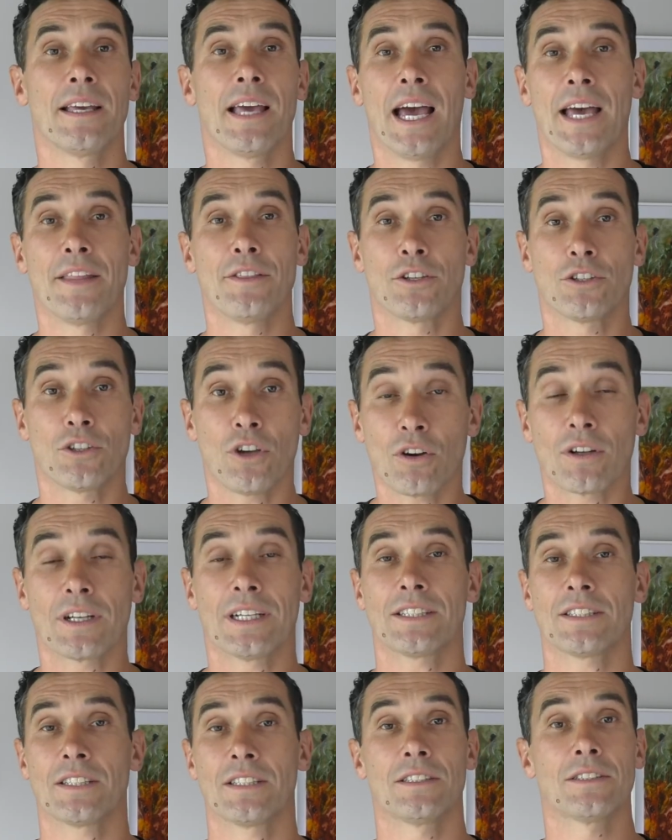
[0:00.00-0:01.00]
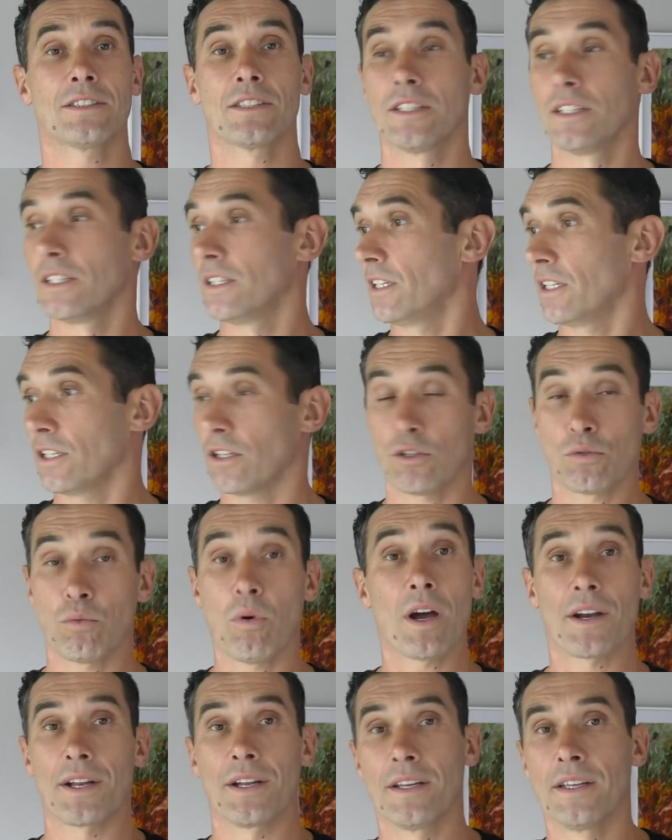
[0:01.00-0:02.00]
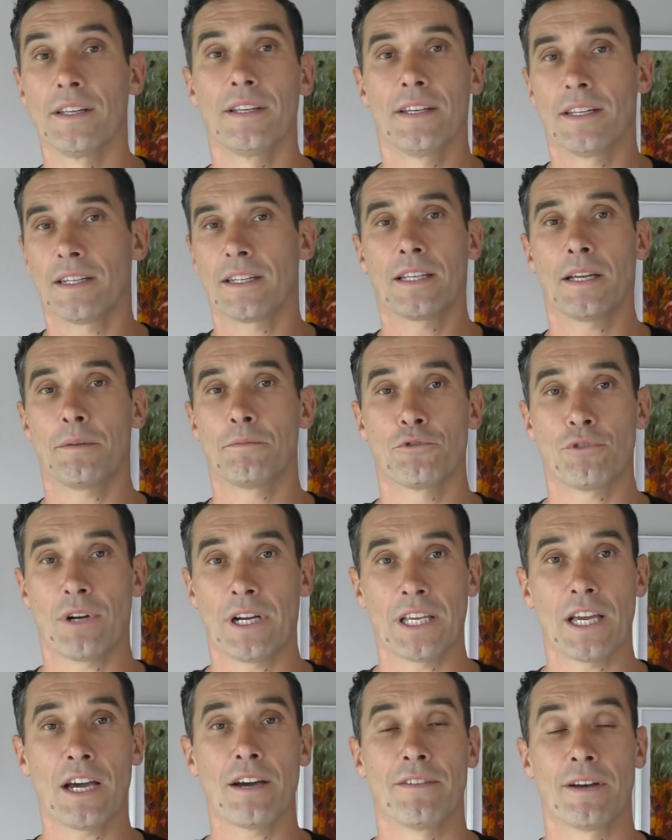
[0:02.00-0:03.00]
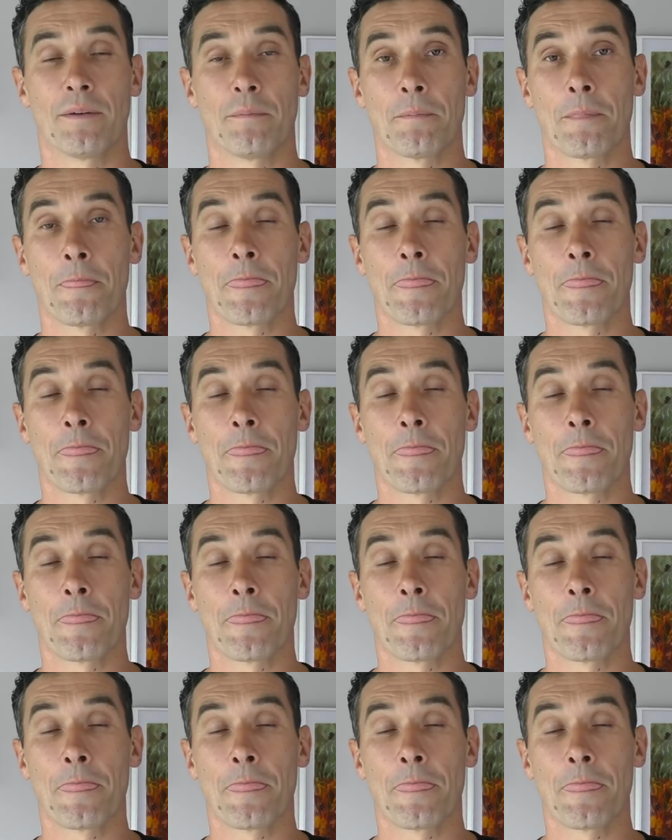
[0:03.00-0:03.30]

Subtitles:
And the dog listens and goes, what? Comes running over.